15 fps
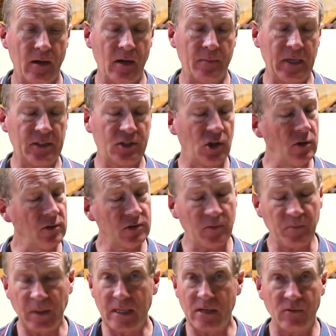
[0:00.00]
I mean tongs
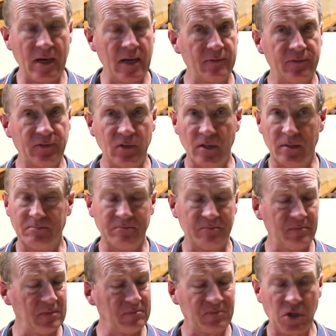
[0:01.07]
have been around
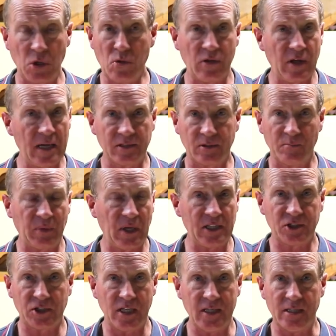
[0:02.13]
for 2,000
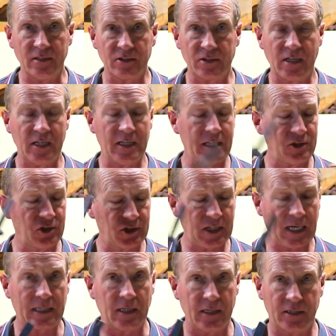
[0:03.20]
plus years in
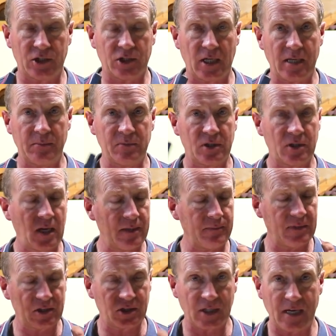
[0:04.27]
exactly the same
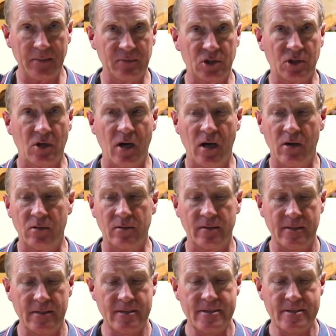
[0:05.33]
shape, the same
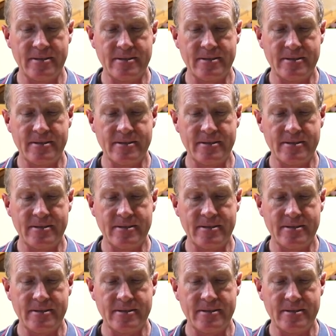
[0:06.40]
style.